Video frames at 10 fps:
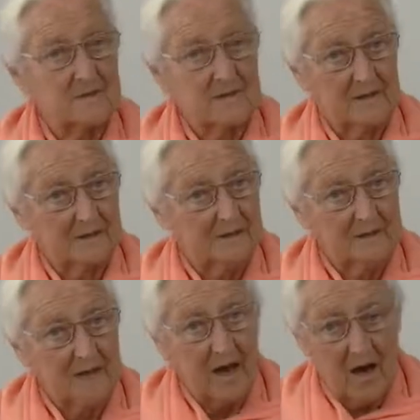and the
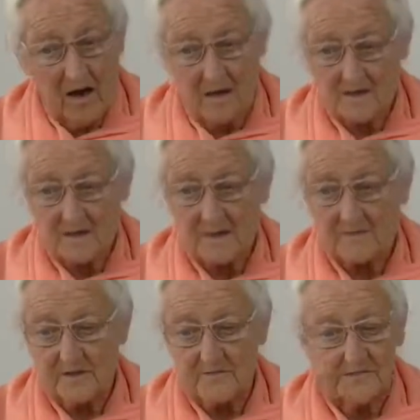healing arts
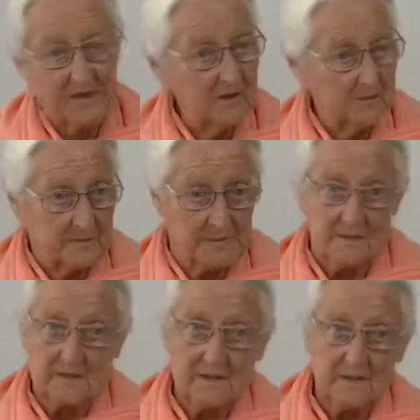have developed
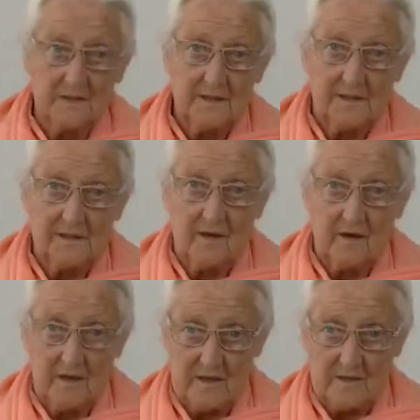in
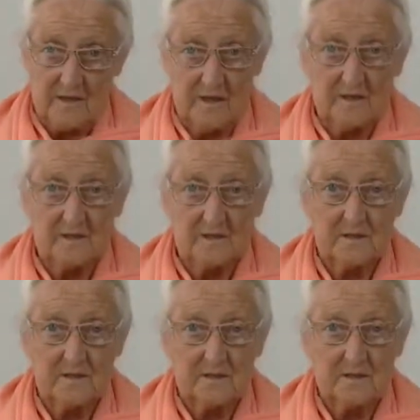our era
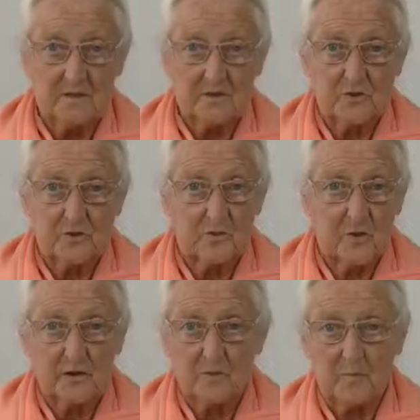to
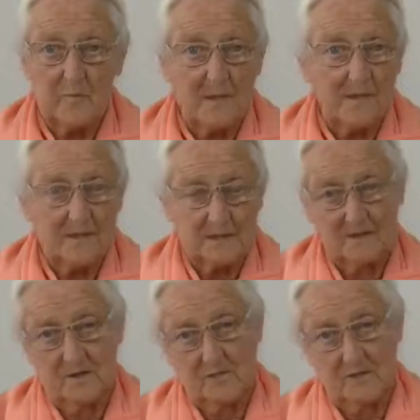an
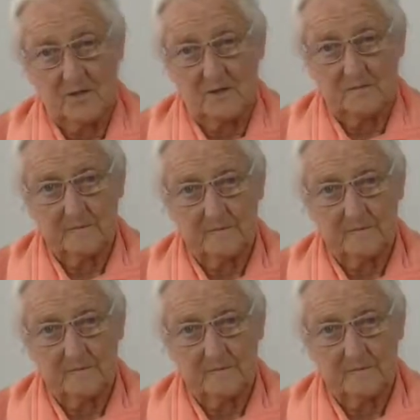amazing degree.